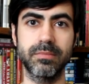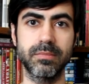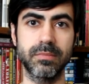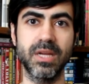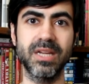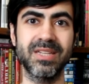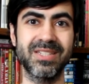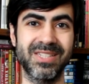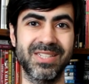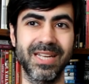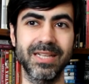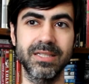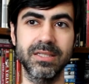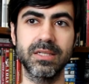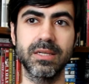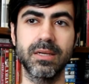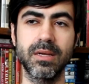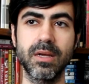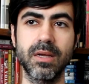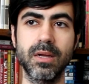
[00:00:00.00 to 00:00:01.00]

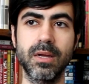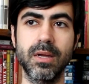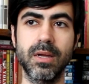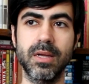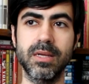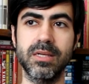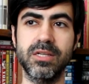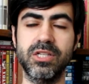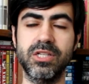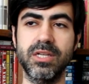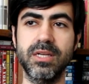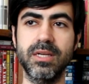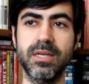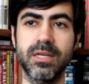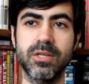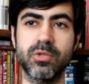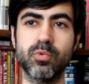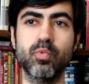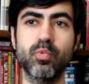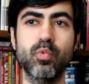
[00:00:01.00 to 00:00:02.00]
extent. She
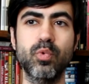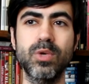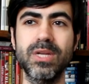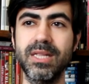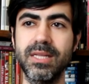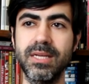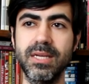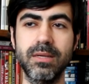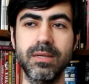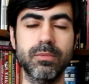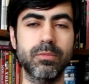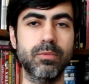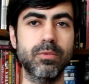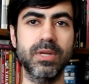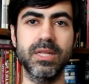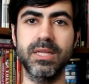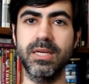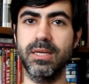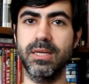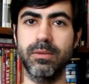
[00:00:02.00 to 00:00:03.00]
is really,
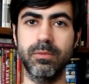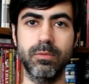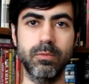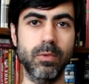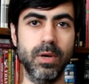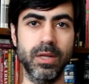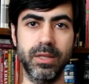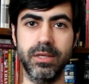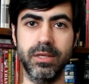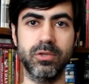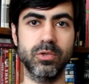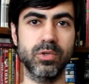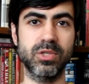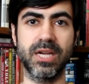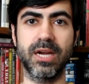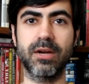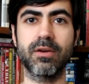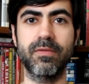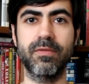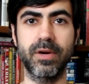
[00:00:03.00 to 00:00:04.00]
really willing to
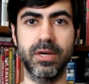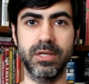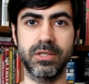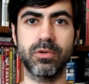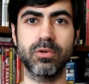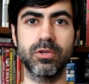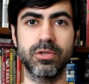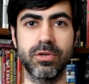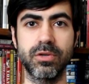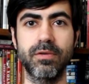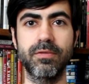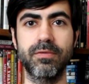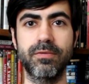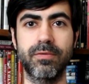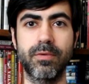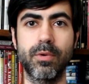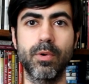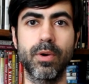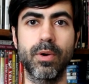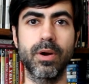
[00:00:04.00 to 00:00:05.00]
sacrifice herself
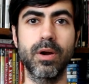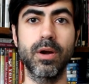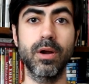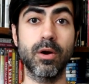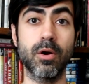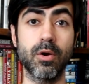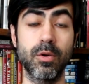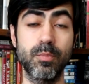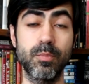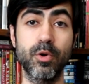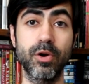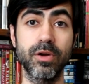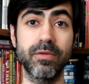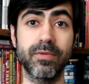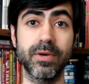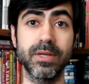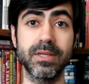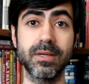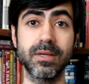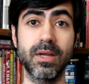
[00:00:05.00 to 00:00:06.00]
for her
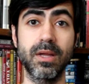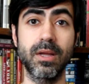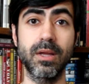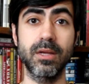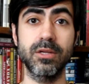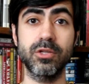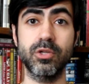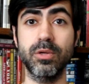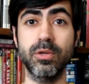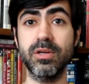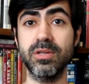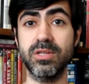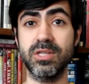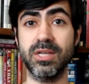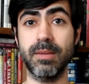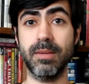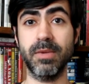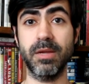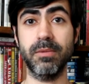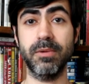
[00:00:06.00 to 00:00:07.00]
boyfriend. So you could
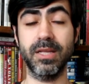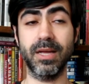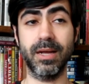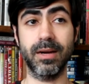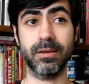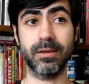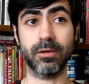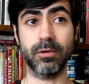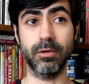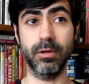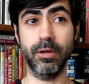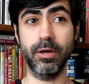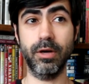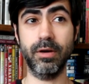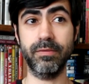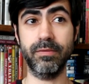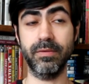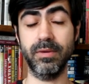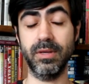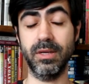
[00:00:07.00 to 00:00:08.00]
say maybe that her
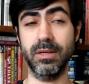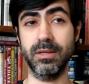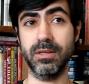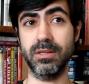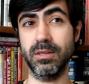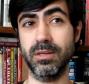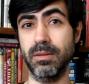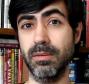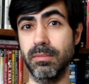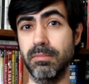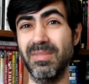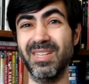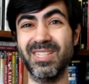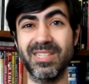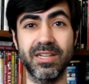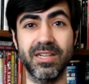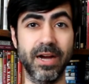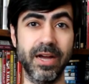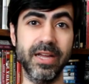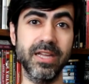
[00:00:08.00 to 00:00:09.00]
love is a
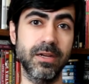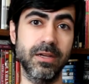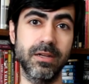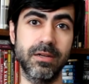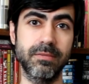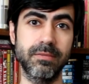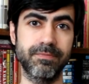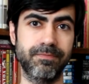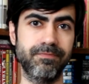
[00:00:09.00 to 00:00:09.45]
misguided